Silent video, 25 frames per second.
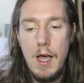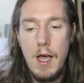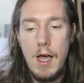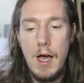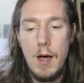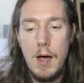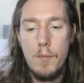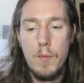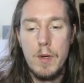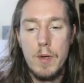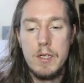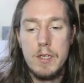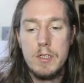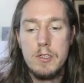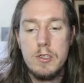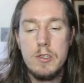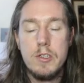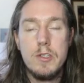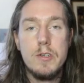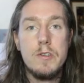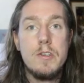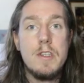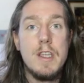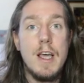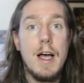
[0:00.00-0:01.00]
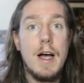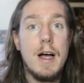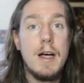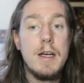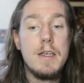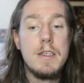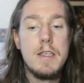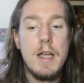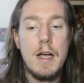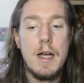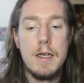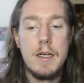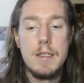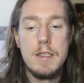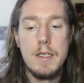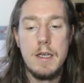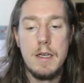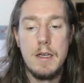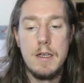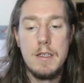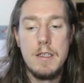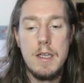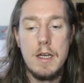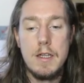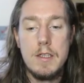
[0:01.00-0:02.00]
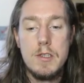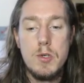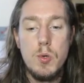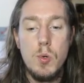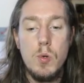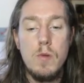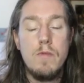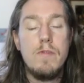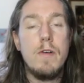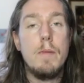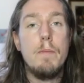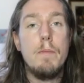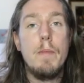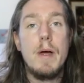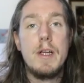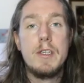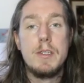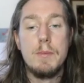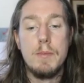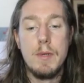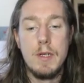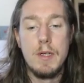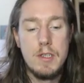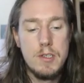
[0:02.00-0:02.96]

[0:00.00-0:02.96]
and we introduced the eyes actor as our tool for measurement.